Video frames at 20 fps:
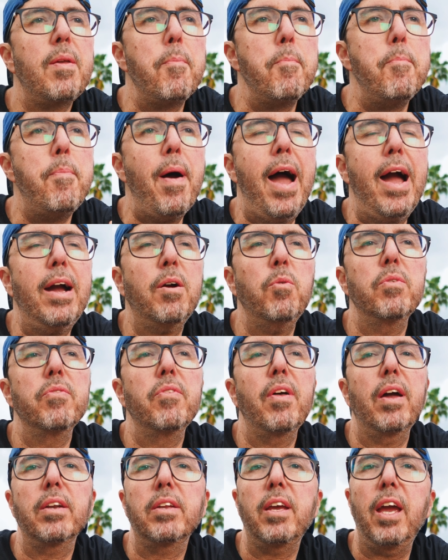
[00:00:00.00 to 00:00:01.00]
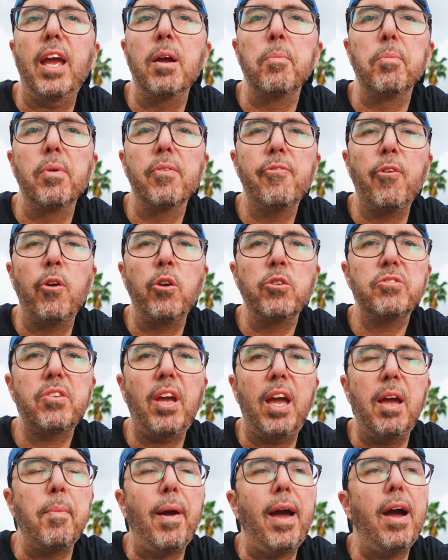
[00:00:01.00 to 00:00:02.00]
Back when that camera first
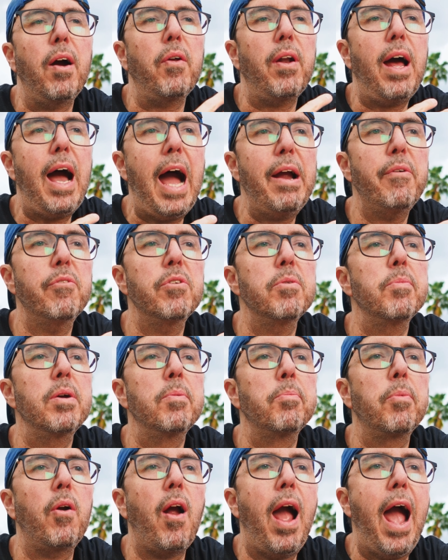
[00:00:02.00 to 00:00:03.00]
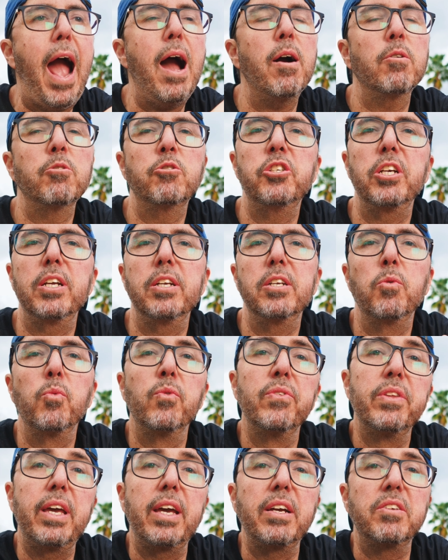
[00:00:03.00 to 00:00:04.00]
came out, I remember how
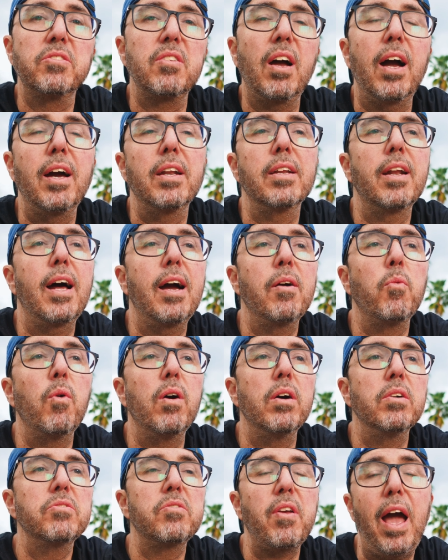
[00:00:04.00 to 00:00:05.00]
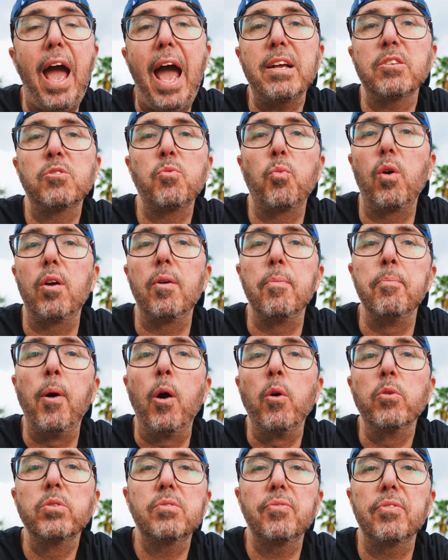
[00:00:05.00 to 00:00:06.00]
genuinely excited I was, as were
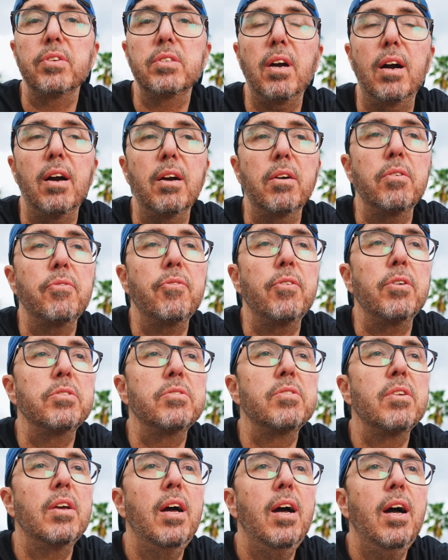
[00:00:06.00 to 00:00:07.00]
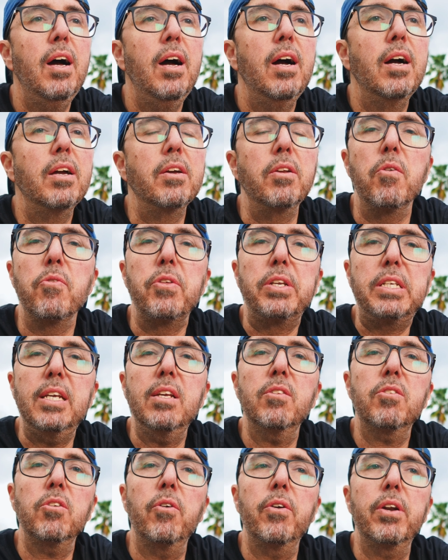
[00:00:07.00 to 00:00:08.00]
most photographers. You know, the
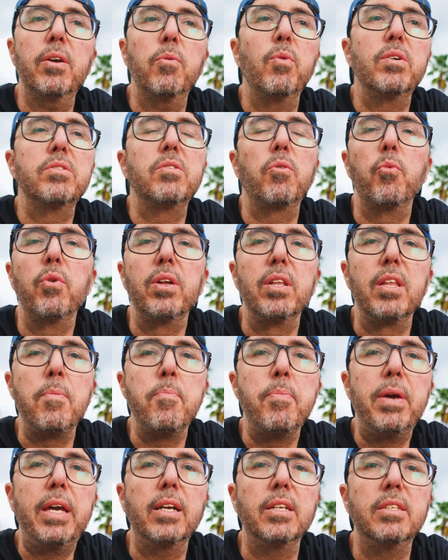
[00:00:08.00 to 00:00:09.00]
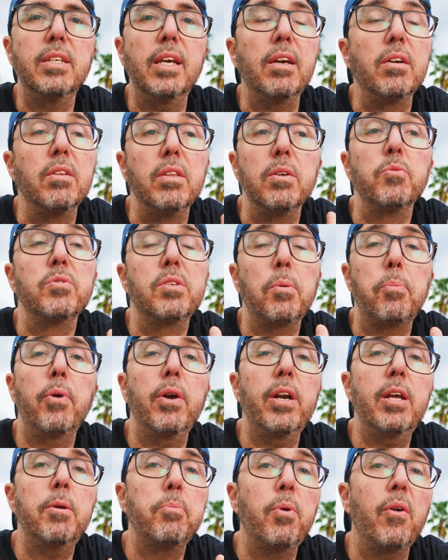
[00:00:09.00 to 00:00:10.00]
D30 was a really big deal. It was a
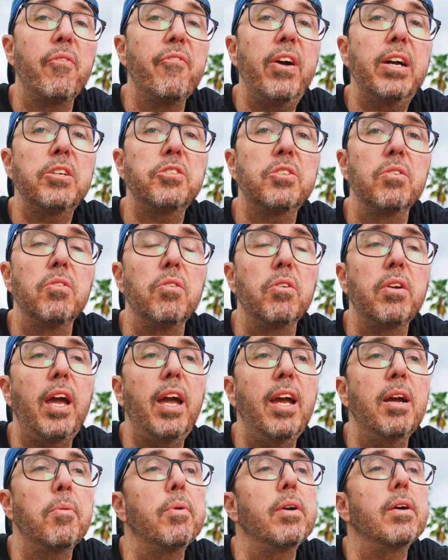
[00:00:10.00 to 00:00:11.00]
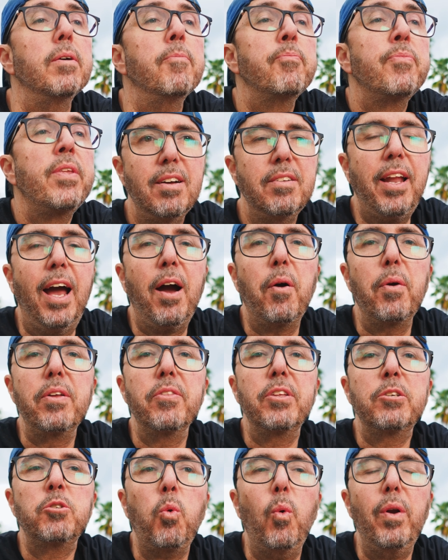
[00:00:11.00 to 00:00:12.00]
pretty professional camera. Now,
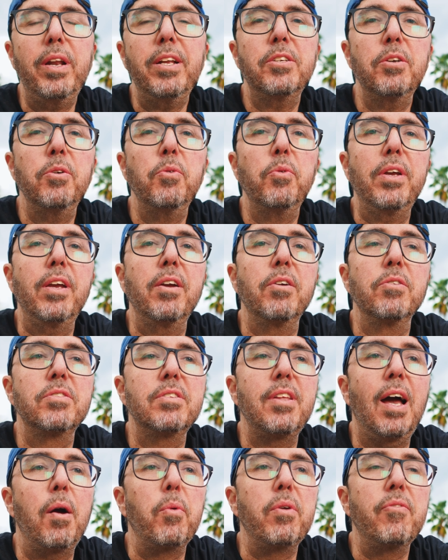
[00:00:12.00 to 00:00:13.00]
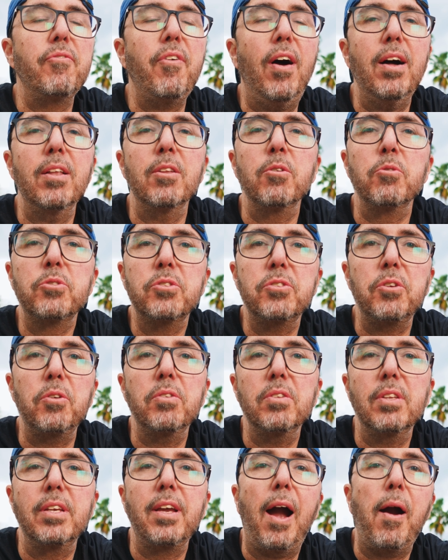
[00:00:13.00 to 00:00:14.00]
in the 22 years that would follow,
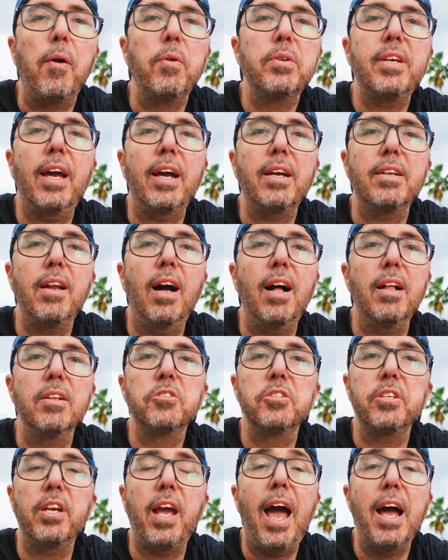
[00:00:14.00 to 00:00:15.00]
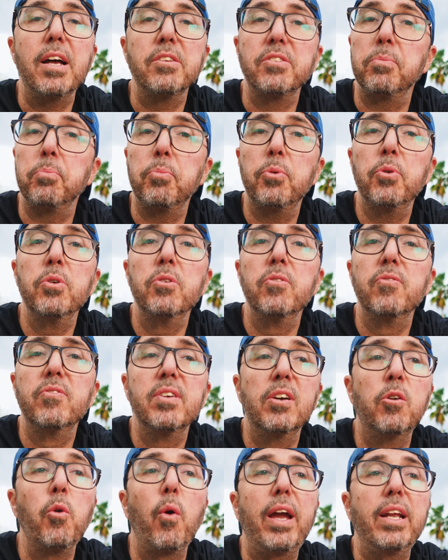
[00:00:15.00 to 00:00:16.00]
certainly our technology has improved
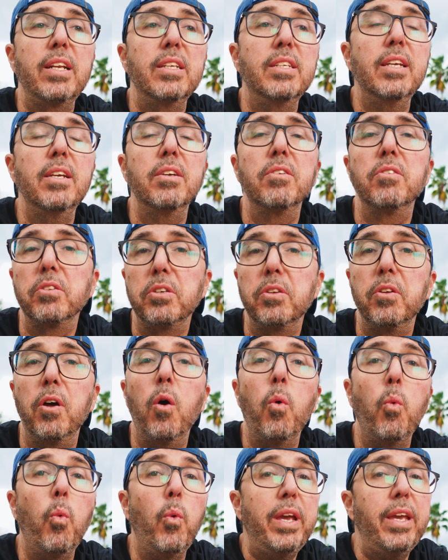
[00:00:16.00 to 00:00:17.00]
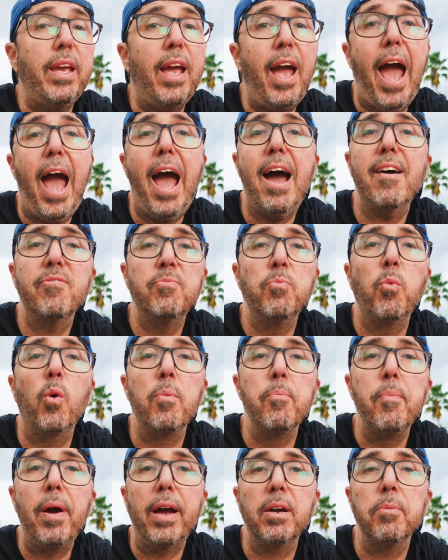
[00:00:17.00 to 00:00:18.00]
a great deal. You know, we have
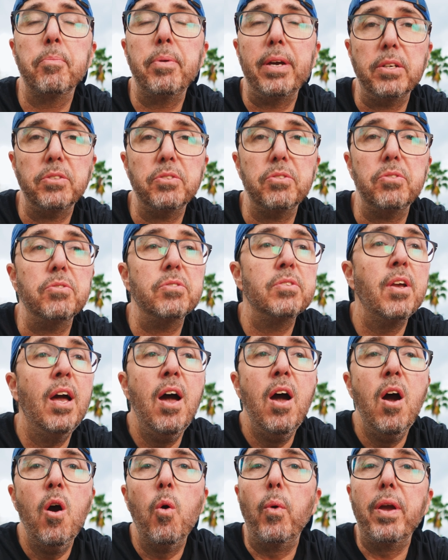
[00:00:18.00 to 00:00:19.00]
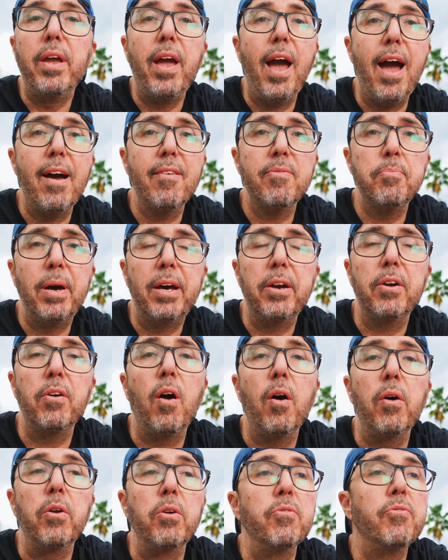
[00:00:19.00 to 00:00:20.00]
more megapixels, we have better
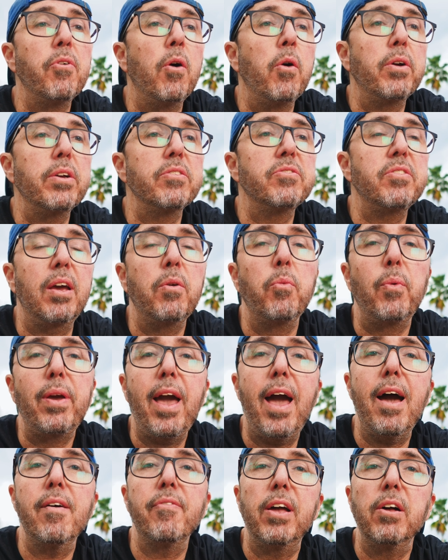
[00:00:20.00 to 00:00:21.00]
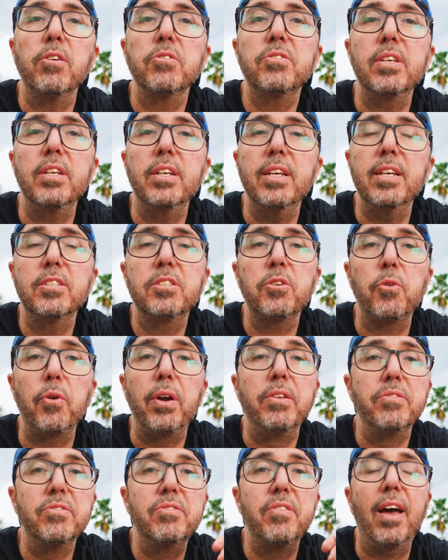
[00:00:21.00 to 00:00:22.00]
autofocus, and we have LCD
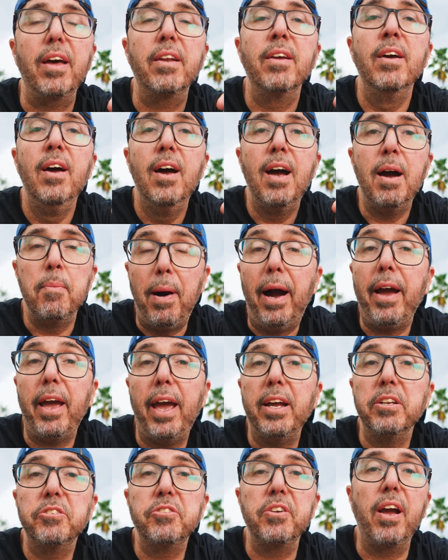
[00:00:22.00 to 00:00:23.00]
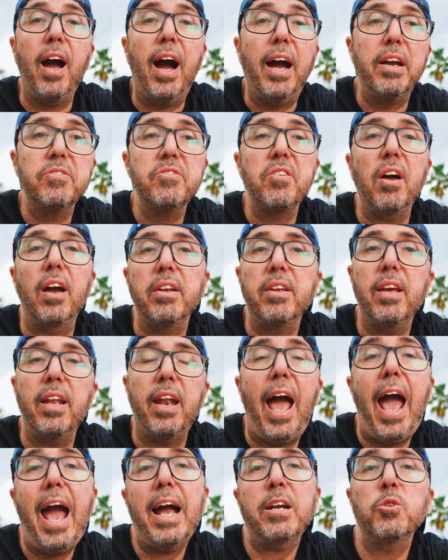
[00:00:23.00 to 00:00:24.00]
screens that my aging eyesight can
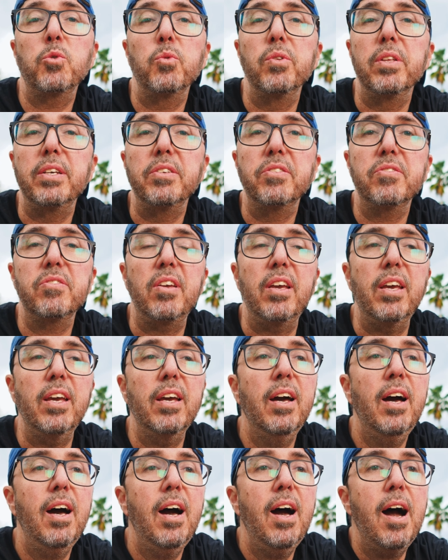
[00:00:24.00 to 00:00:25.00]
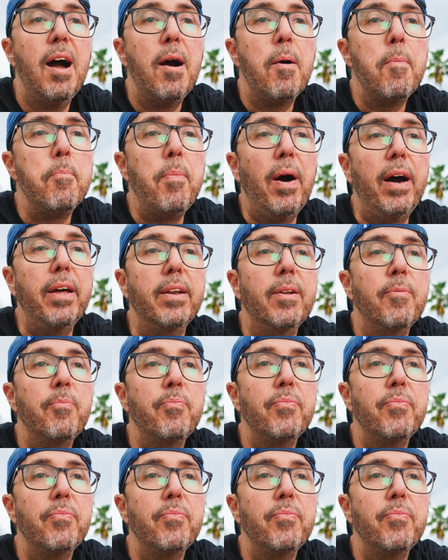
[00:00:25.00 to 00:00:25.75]
actually see. But